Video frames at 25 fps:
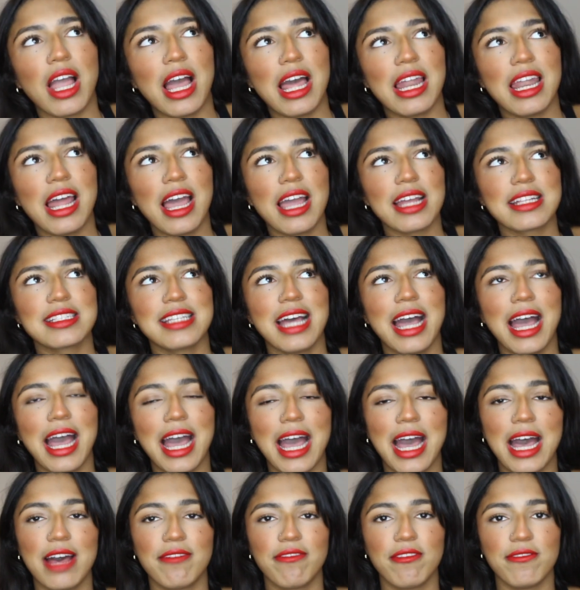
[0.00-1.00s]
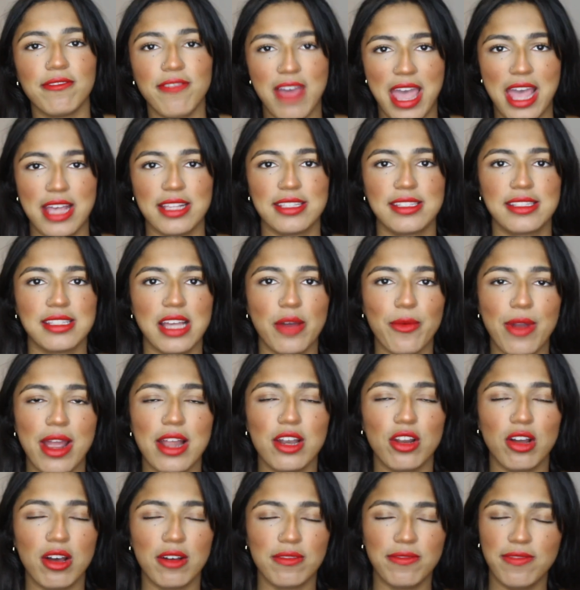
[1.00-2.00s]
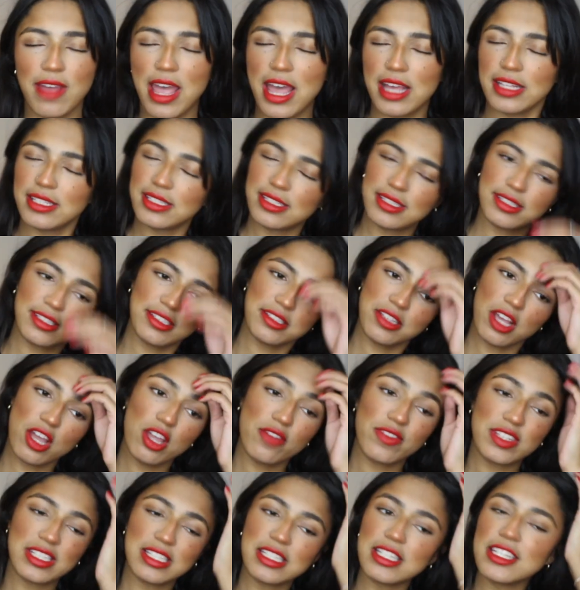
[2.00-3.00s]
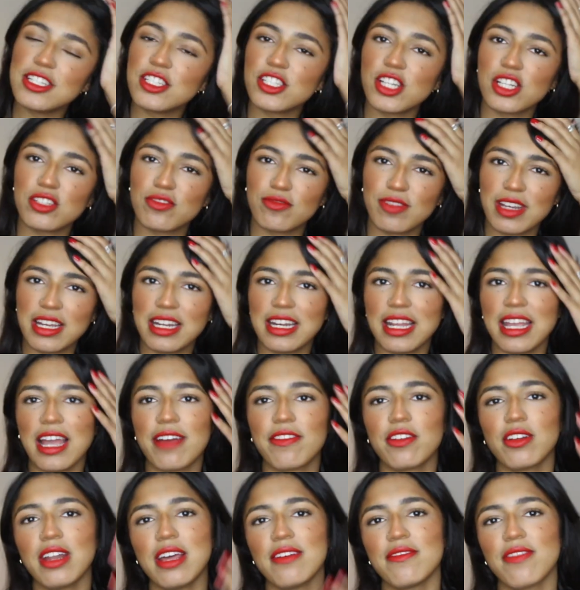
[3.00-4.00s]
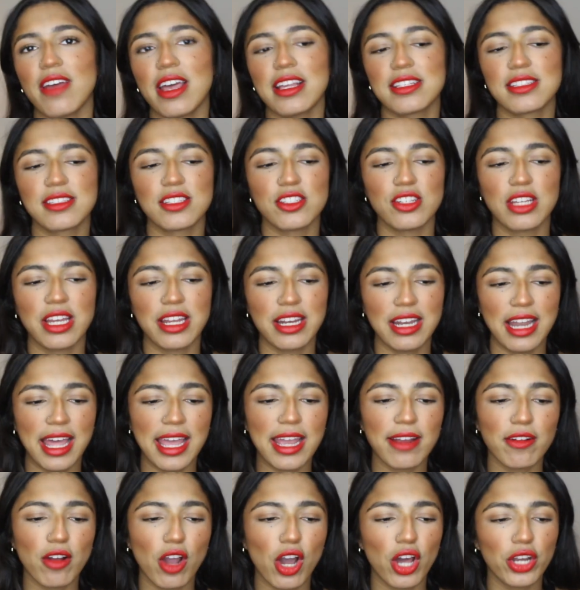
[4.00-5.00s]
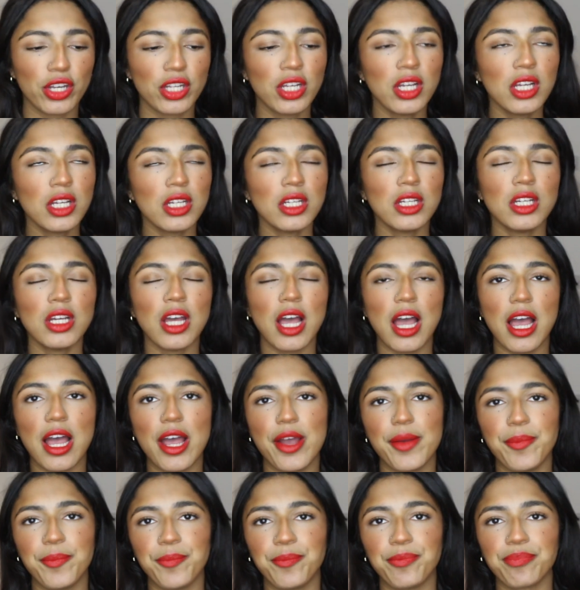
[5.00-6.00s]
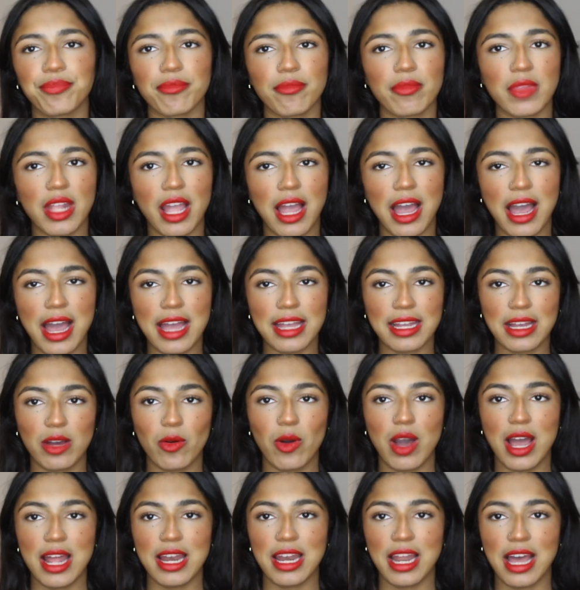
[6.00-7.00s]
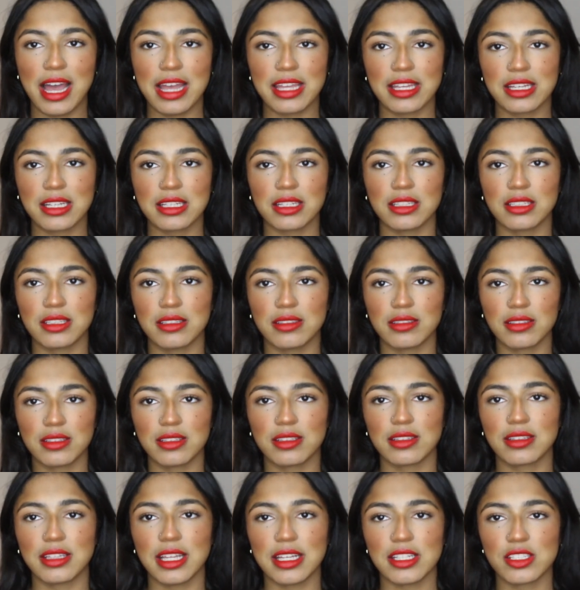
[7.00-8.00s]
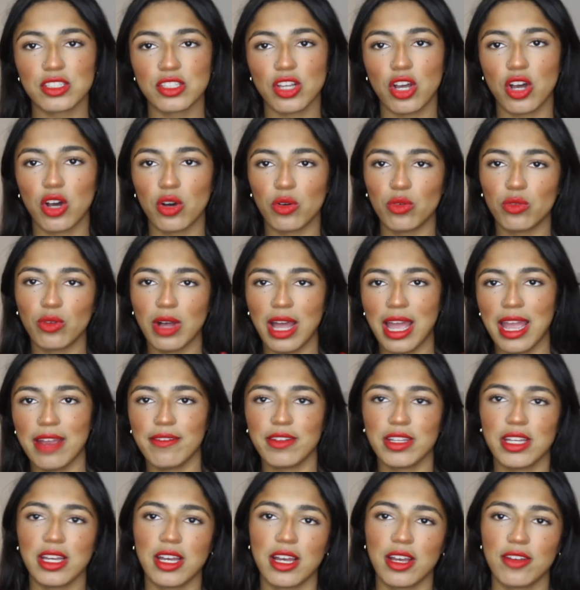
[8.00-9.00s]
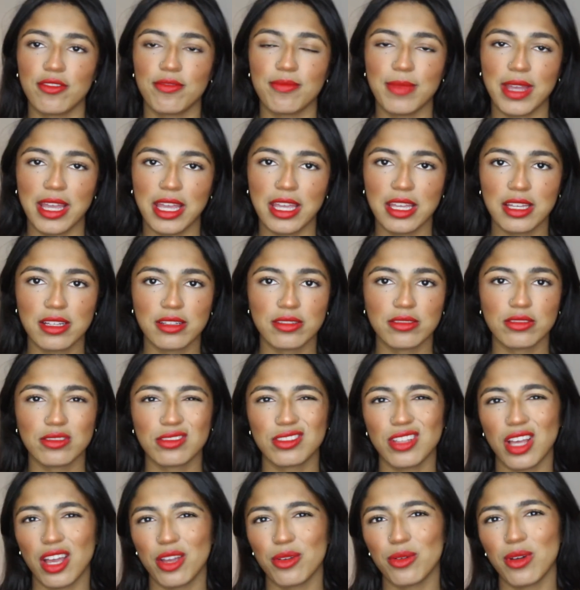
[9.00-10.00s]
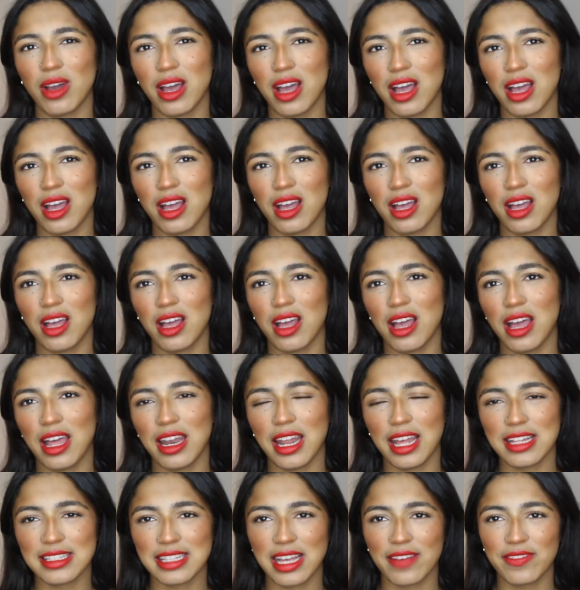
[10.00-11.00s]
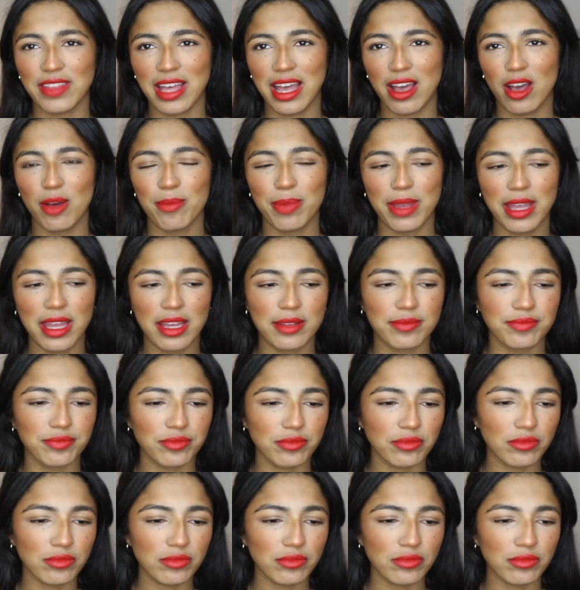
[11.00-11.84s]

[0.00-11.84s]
I like to have vests. I wear a lot of vests. Over t-shirts, really. I feel like vests you can layer on um, I quite like this whole area of me, so I like to have that out a bit.